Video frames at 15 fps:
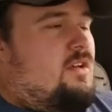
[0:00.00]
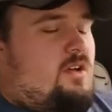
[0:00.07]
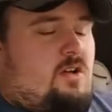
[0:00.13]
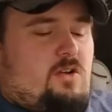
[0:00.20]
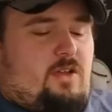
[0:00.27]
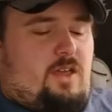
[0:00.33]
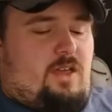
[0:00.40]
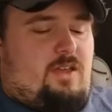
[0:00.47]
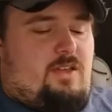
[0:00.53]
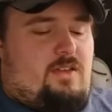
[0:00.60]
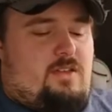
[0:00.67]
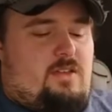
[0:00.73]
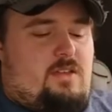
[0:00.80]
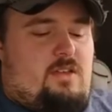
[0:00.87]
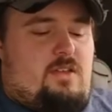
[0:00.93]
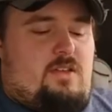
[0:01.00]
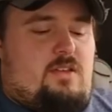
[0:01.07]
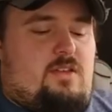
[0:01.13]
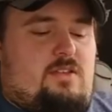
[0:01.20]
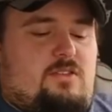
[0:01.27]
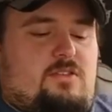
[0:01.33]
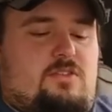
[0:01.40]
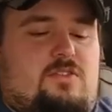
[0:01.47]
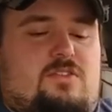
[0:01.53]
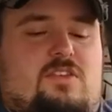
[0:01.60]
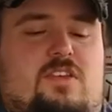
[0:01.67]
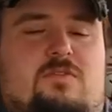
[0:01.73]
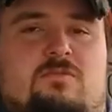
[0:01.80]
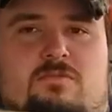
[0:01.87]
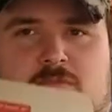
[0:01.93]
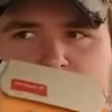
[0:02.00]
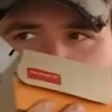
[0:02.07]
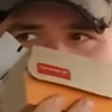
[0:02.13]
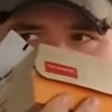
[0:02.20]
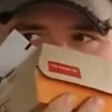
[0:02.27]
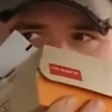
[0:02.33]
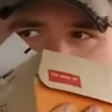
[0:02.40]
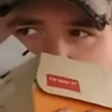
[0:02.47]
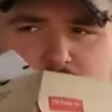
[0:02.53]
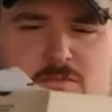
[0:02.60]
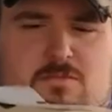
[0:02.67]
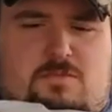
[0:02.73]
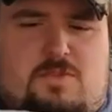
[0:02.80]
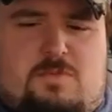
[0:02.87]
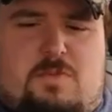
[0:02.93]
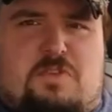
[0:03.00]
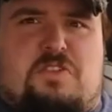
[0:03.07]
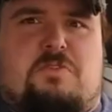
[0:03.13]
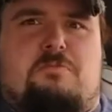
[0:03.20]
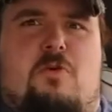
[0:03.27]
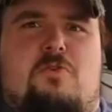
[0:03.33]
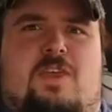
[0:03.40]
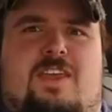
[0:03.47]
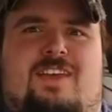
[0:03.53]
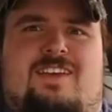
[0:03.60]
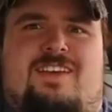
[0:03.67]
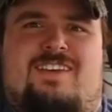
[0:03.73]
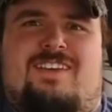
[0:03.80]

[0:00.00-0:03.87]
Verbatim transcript: Okay. As you can see, mmm, smells smoky.